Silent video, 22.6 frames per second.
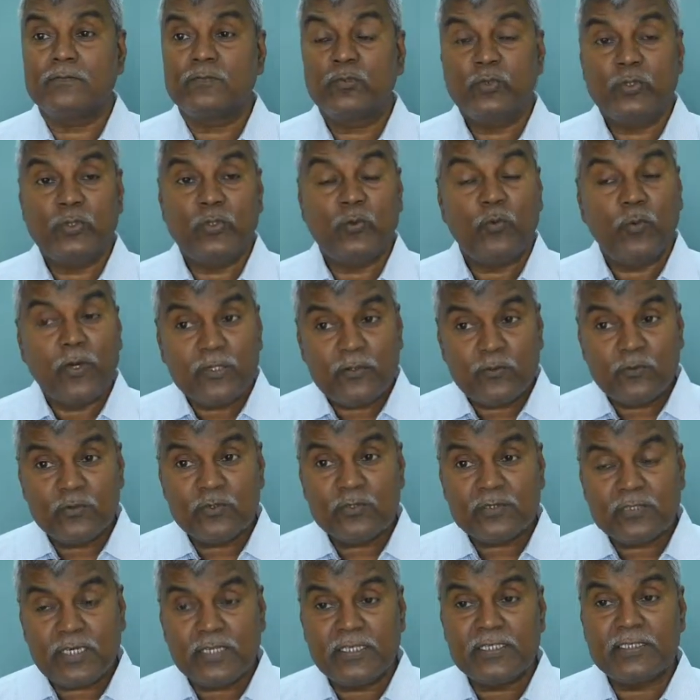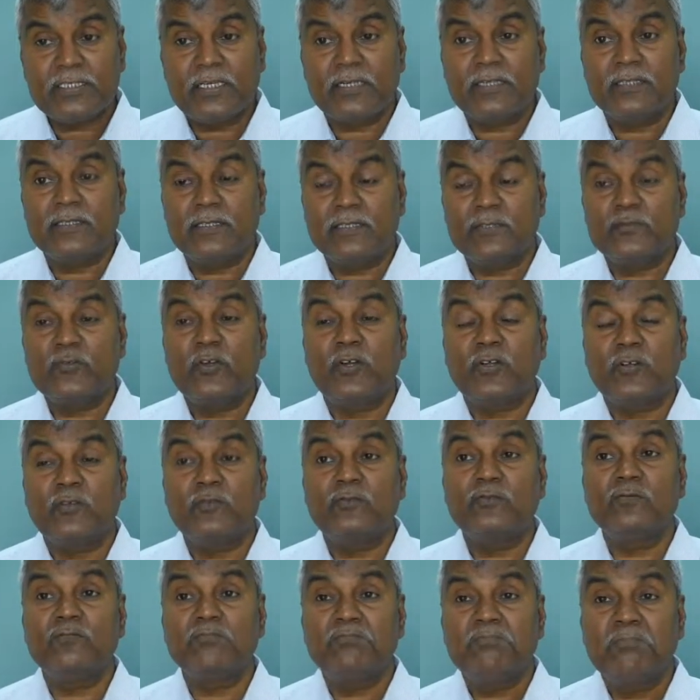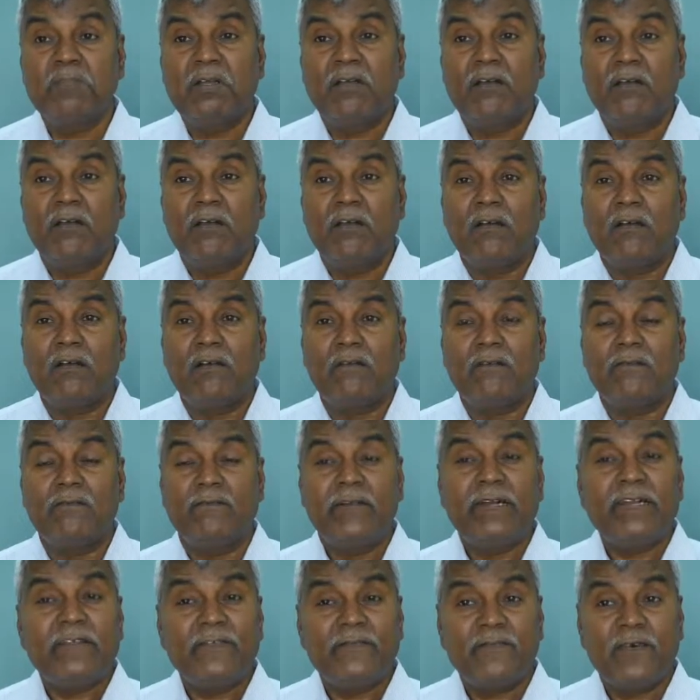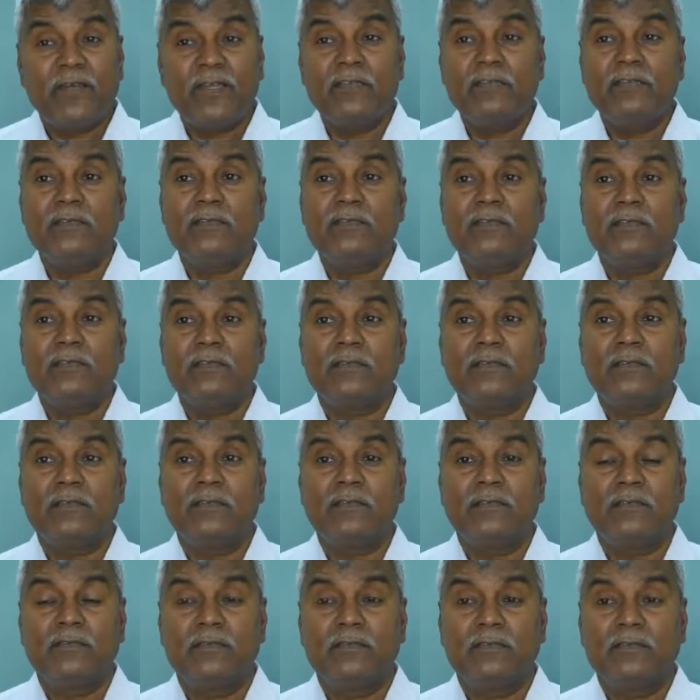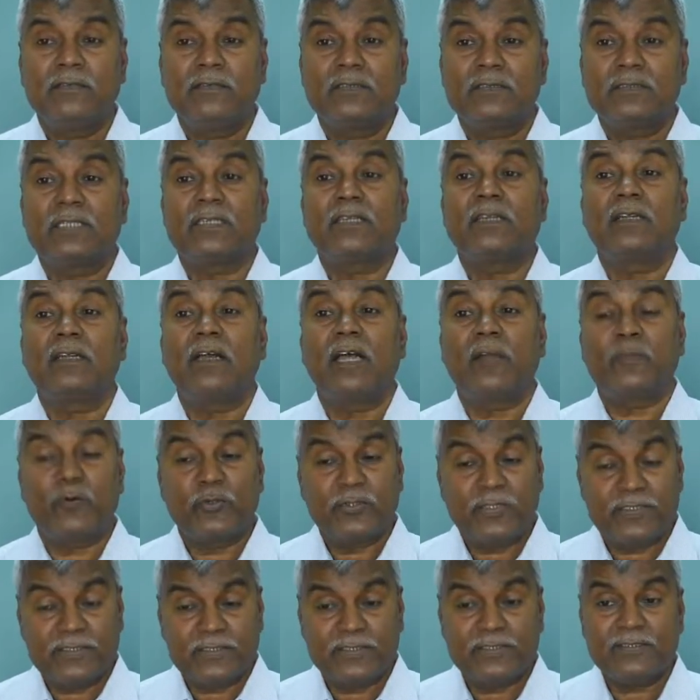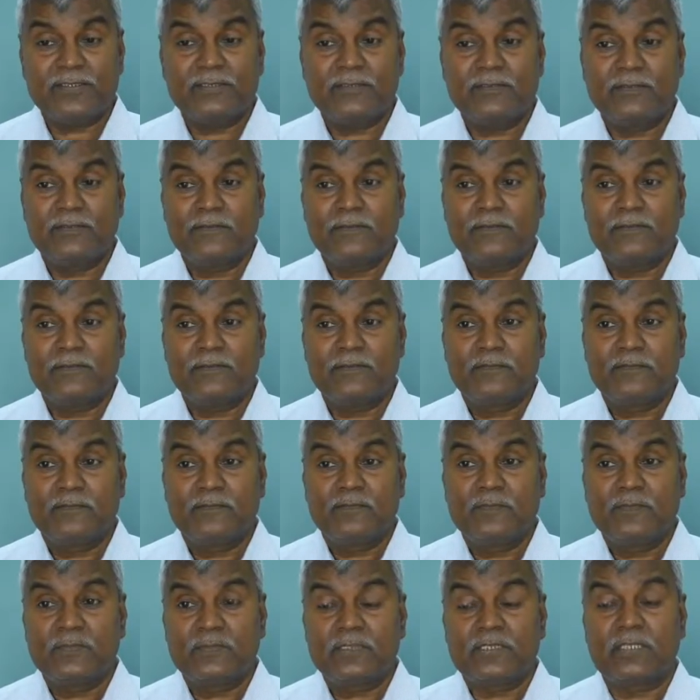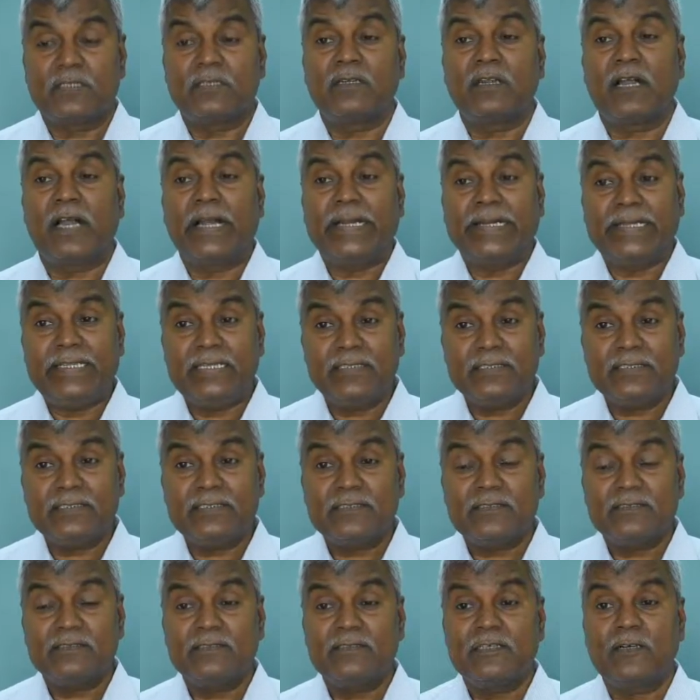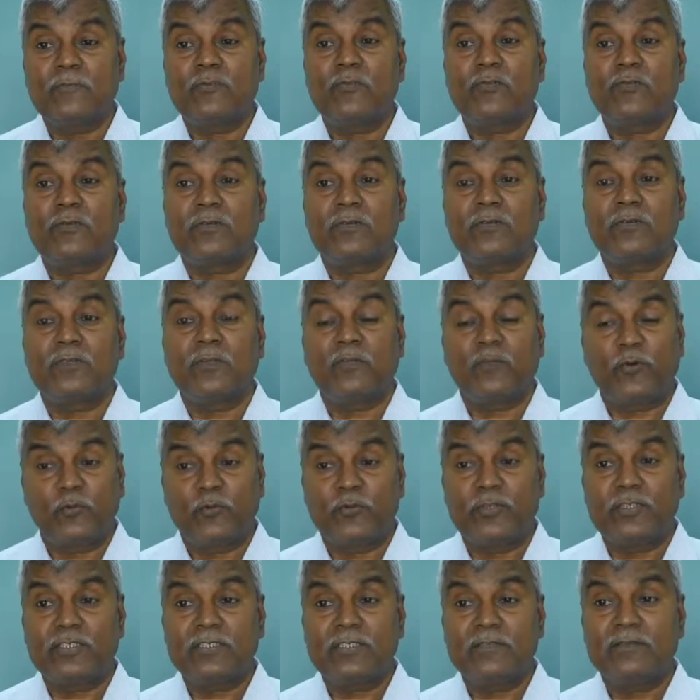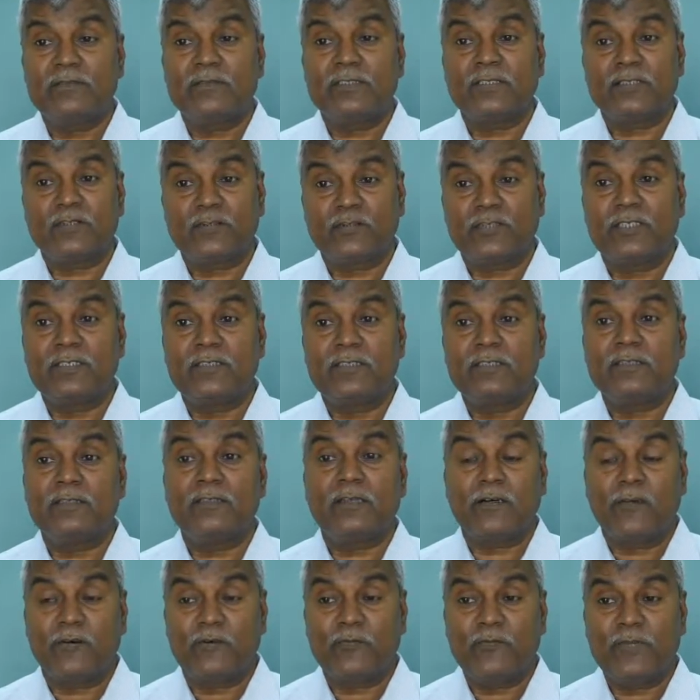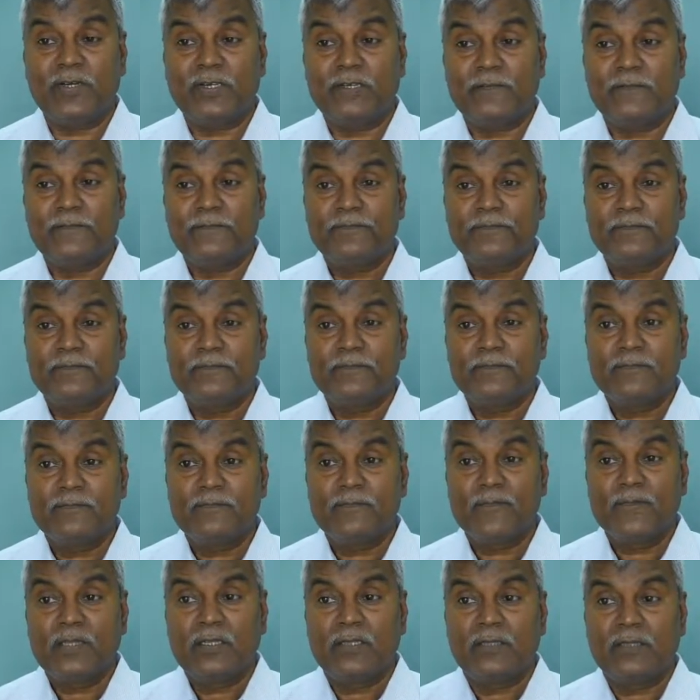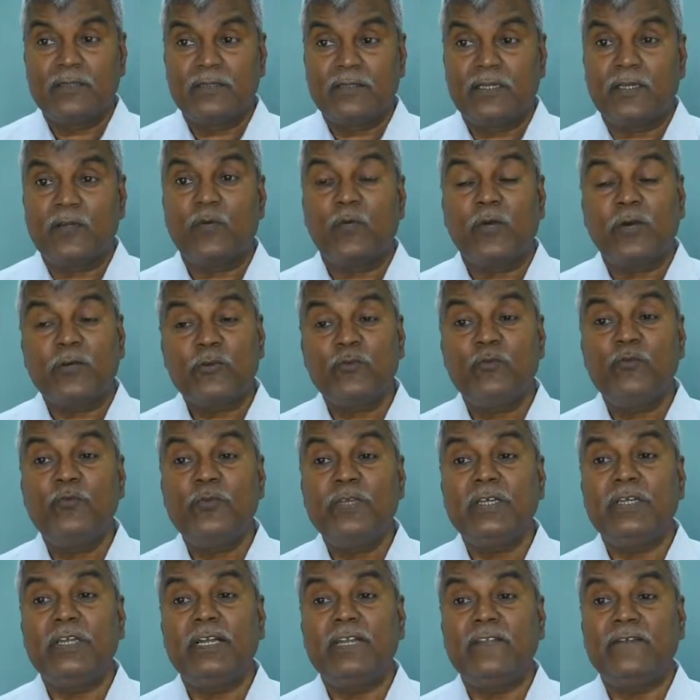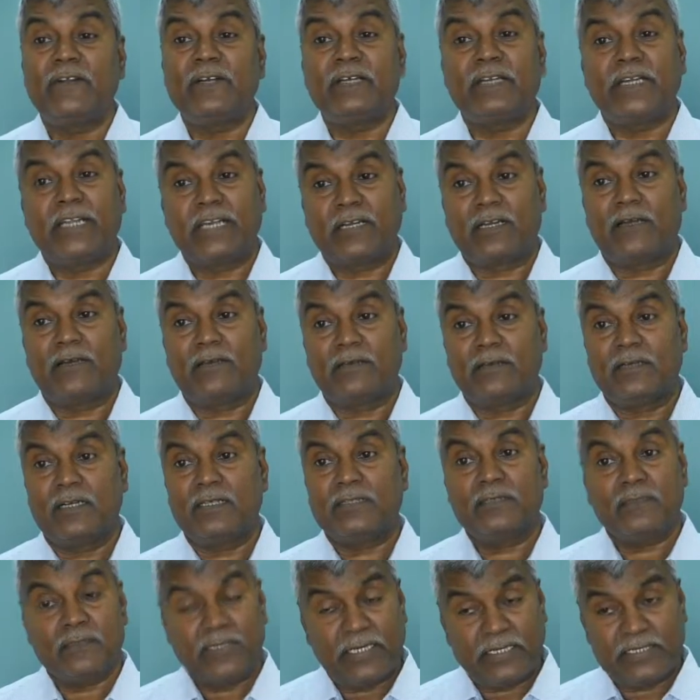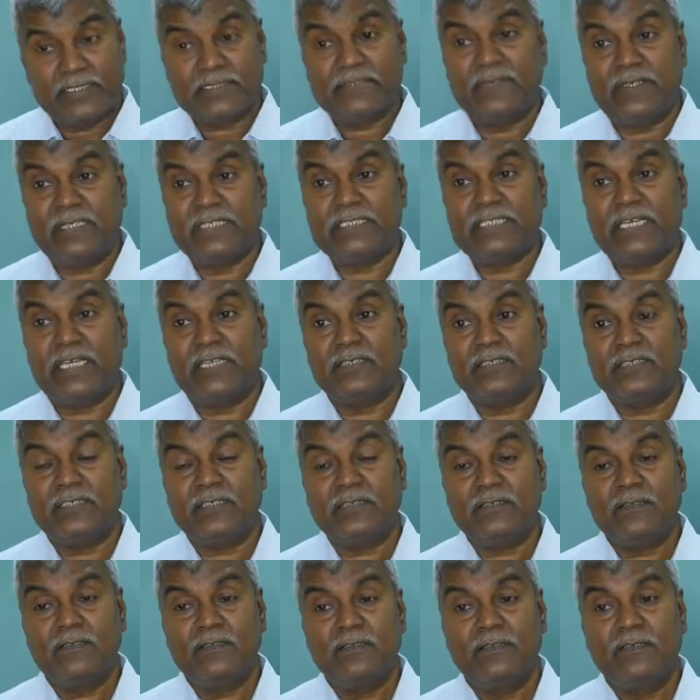we want to study certain things, we want to verify certain hypotheses, certain ideas about the population, the society, the government. Then what would be relevant data? I think that is very challenging.